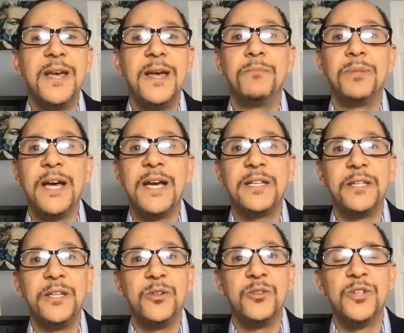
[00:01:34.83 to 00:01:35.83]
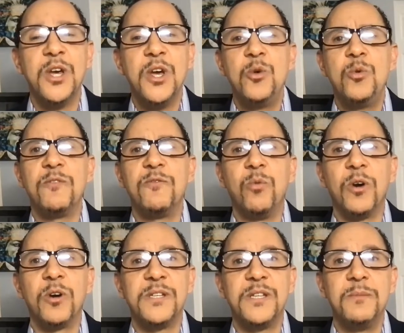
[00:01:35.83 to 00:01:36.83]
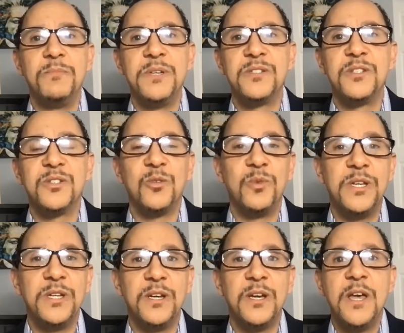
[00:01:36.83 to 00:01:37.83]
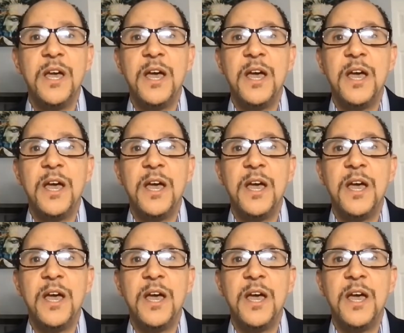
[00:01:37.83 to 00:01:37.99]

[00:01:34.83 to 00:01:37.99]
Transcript: and Black leaders who have worked in the business arena,